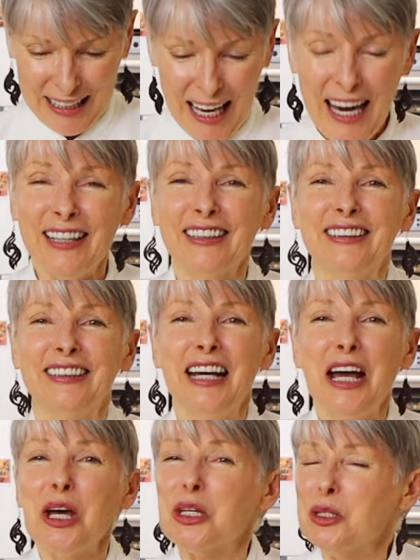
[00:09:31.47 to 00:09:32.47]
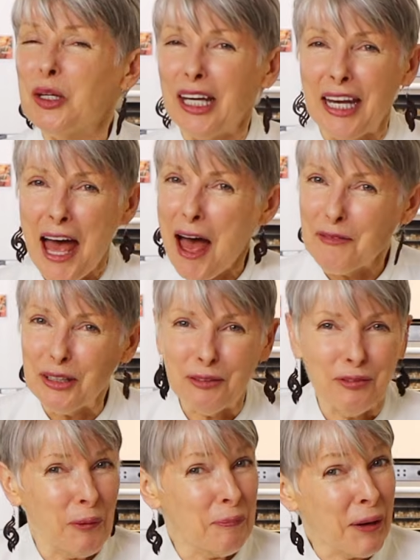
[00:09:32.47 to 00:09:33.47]
There. You can have
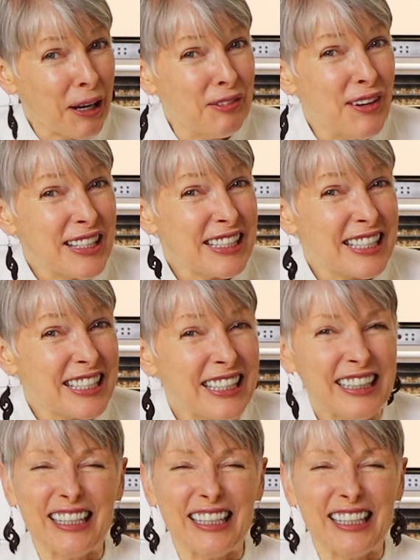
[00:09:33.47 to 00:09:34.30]
it for breakfast.